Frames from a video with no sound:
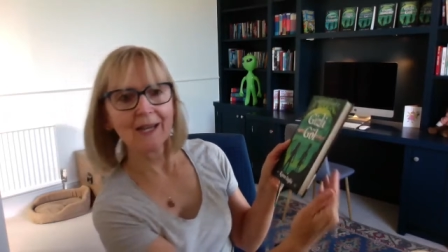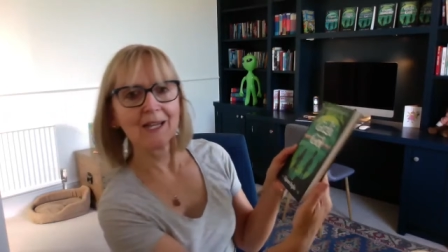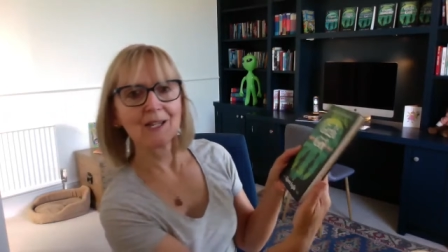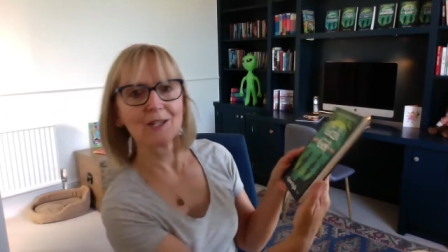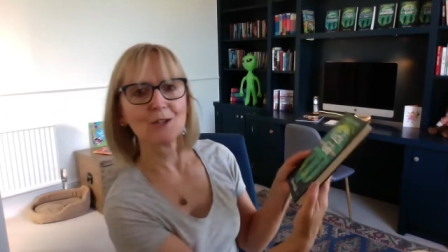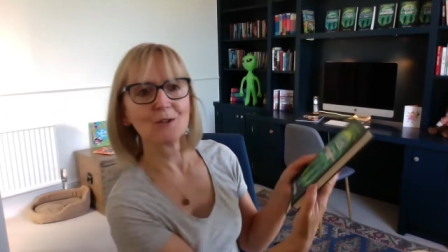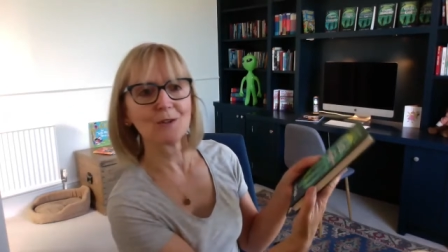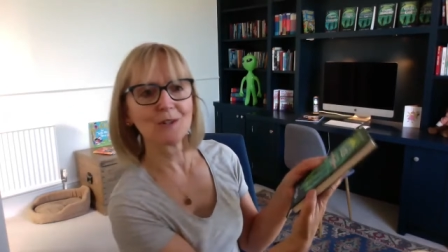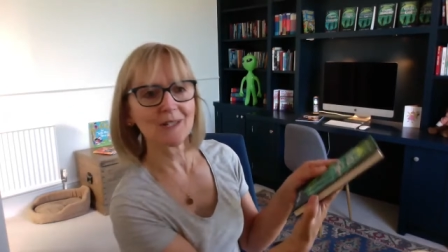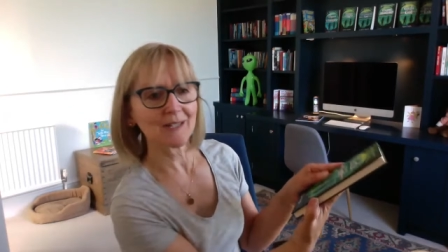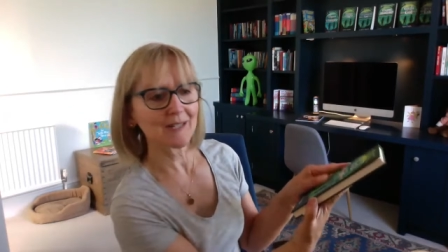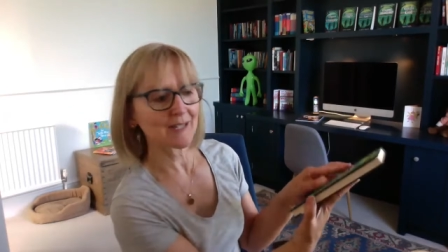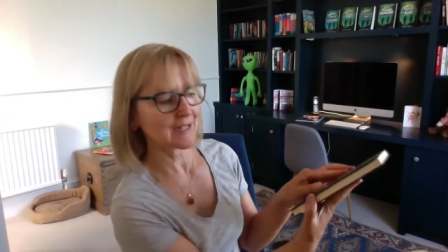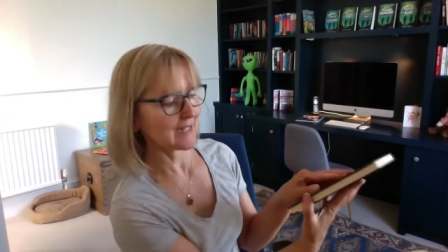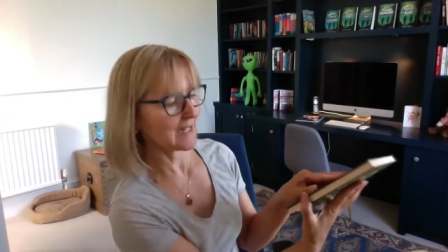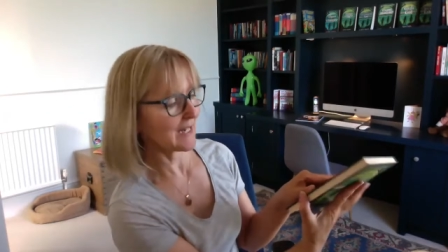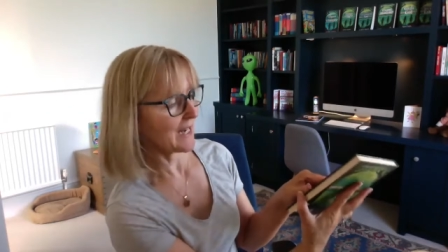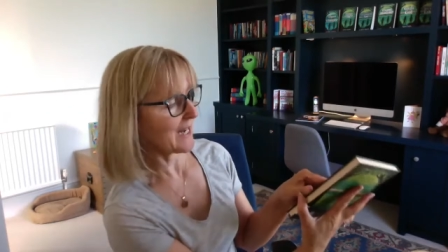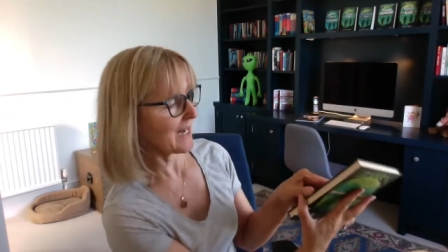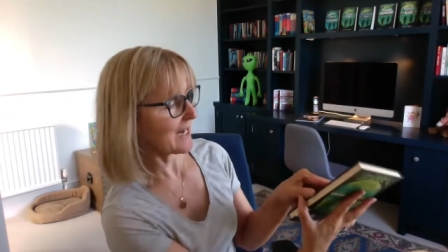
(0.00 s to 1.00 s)
as you can
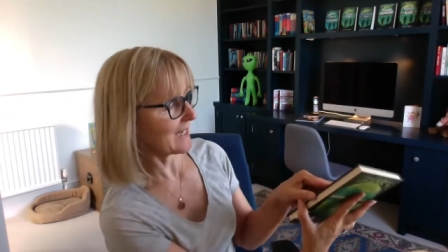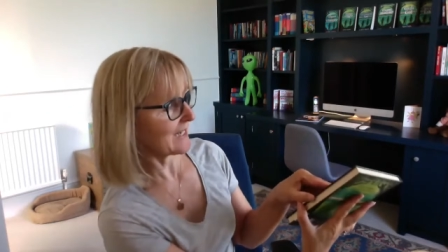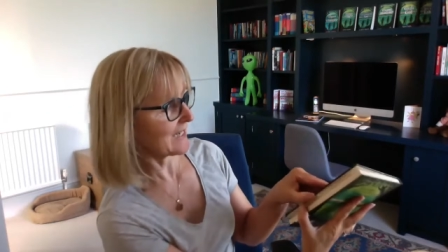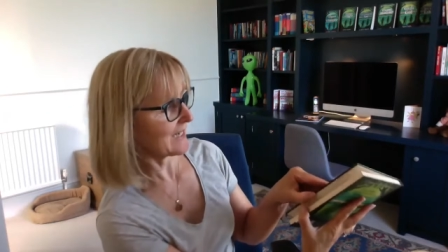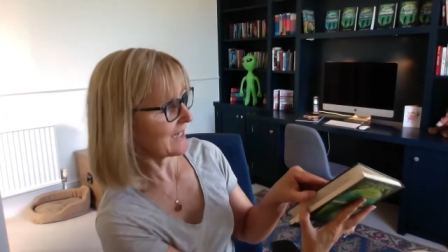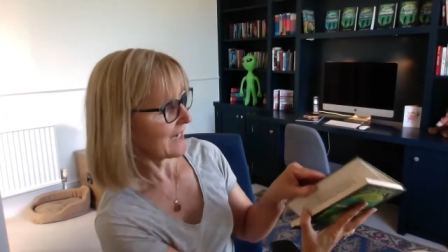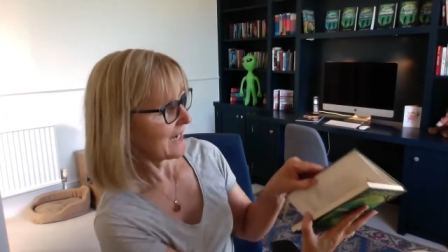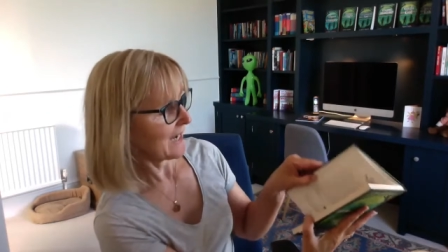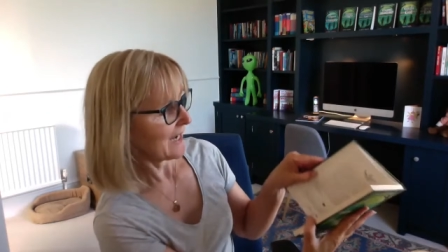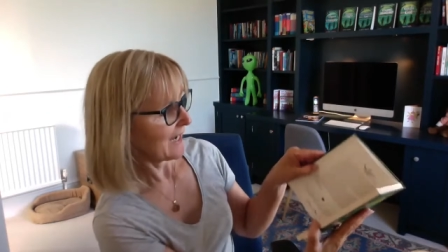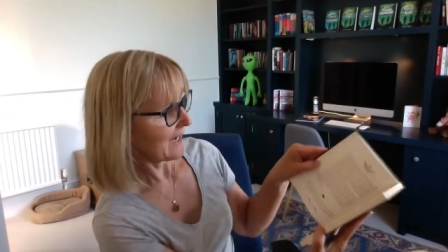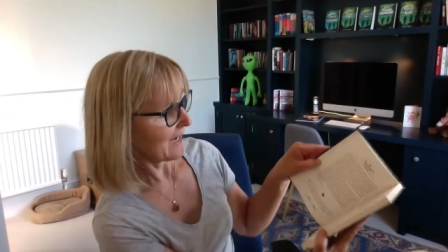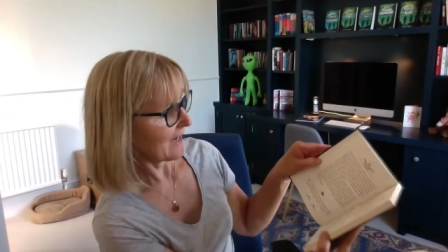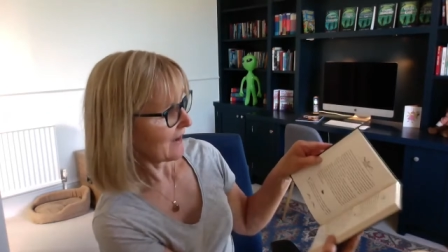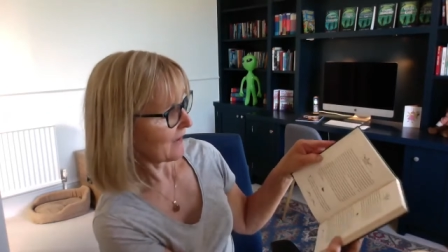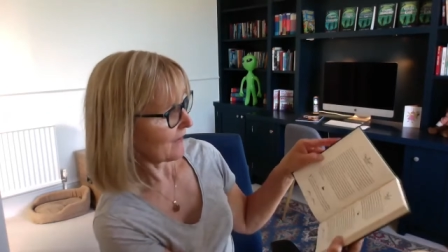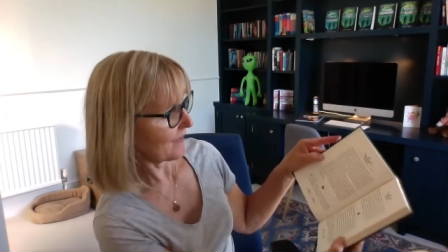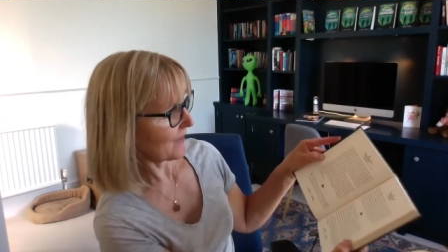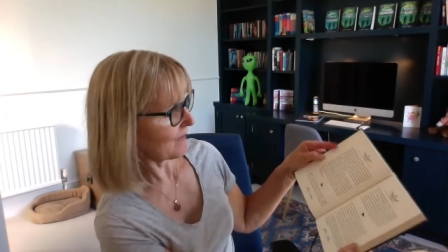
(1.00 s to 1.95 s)
see, and uh,